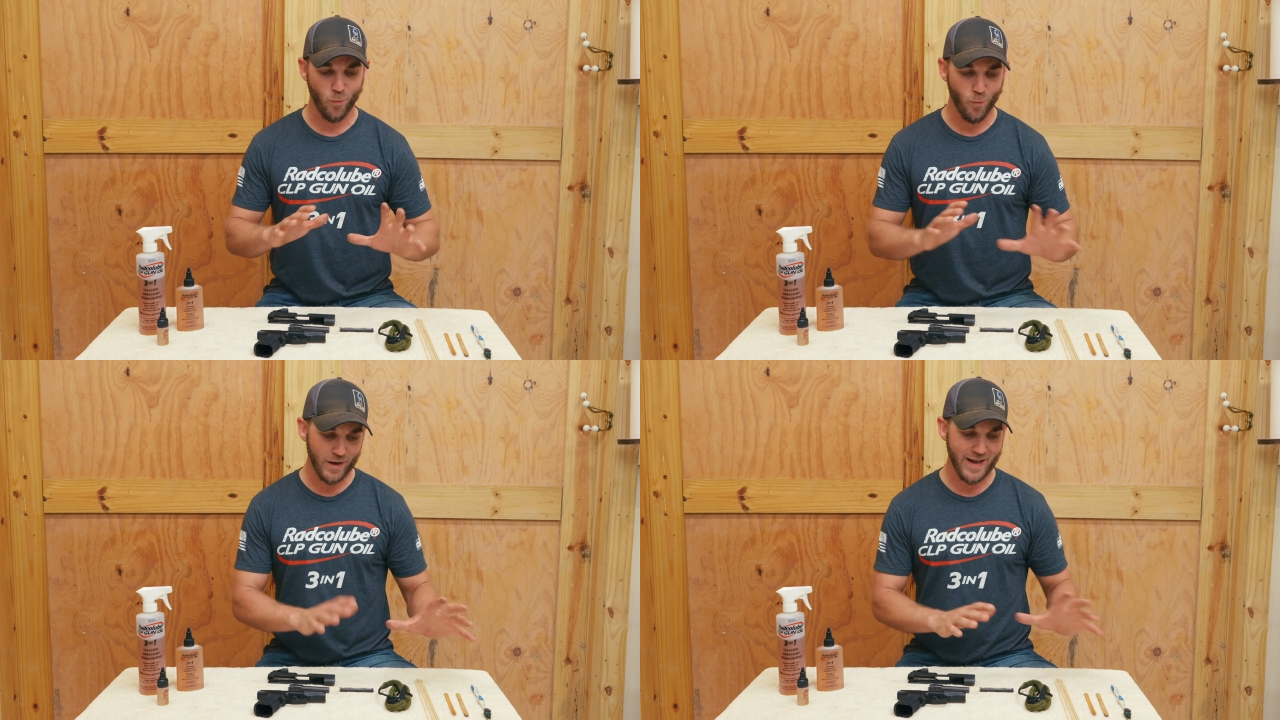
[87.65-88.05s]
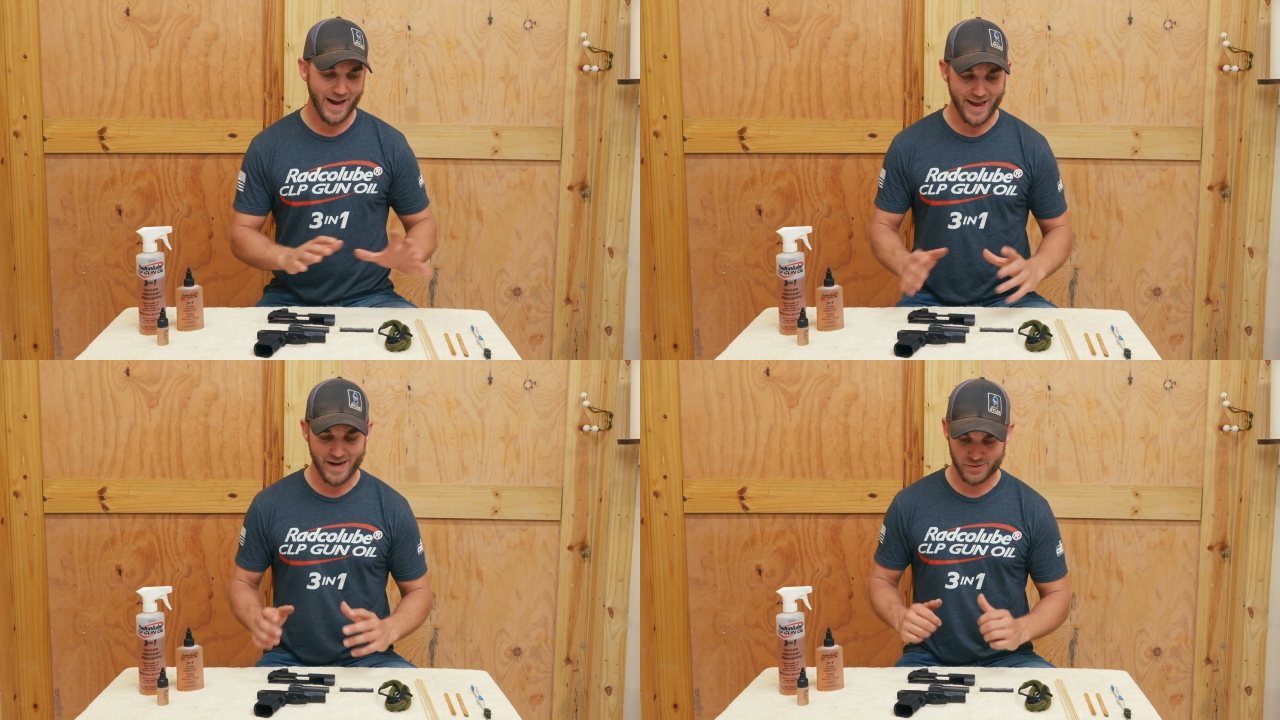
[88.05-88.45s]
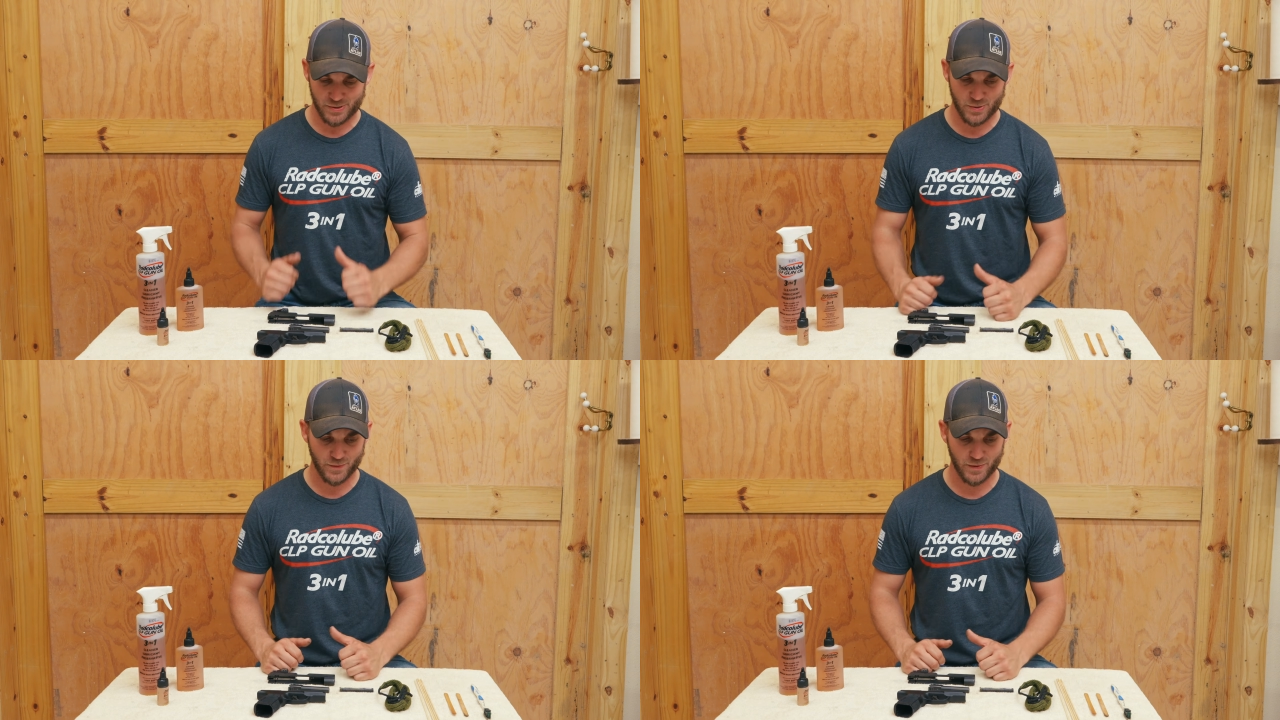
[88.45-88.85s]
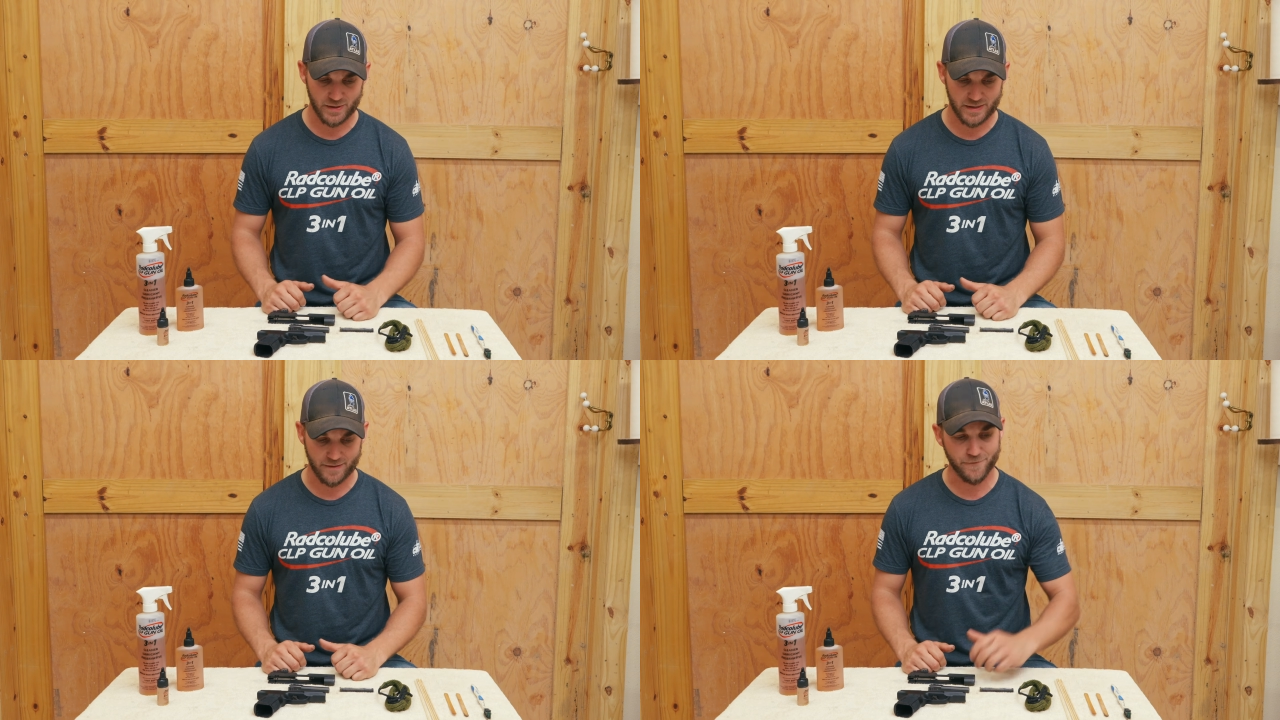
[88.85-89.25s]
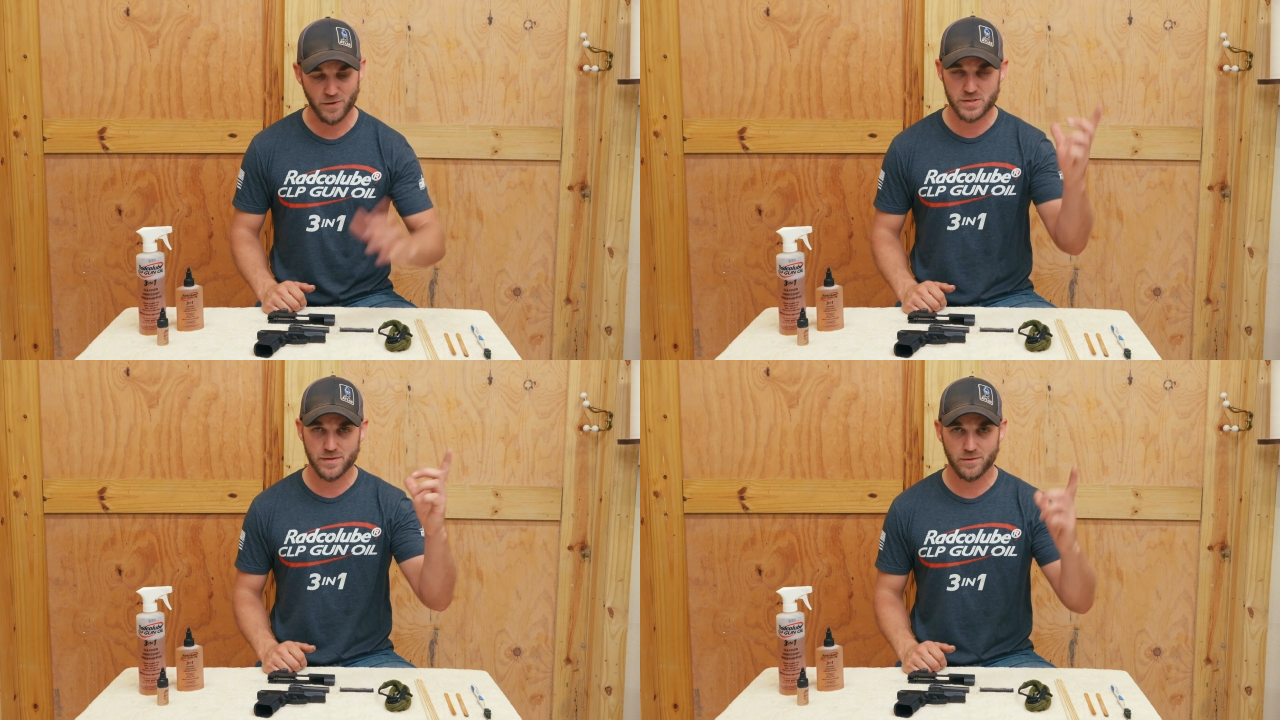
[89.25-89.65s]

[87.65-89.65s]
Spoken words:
what I actually use for cleaning. First of